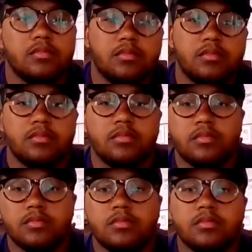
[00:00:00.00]

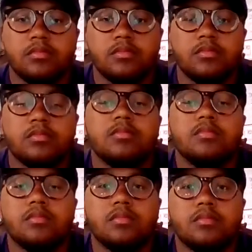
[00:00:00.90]

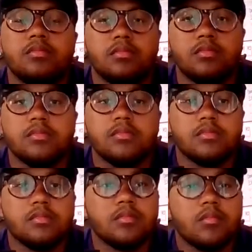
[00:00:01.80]

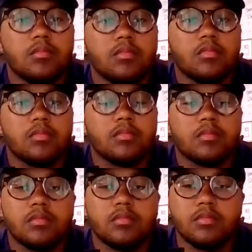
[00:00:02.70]

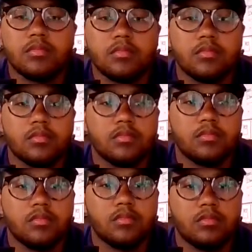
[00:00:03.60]

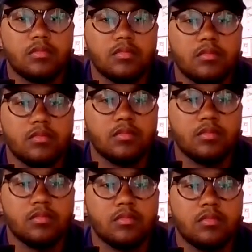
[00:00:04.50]

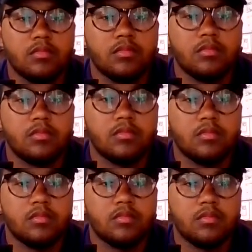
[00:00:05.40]

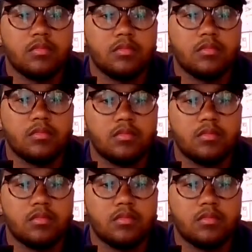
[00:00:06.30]
[no speech]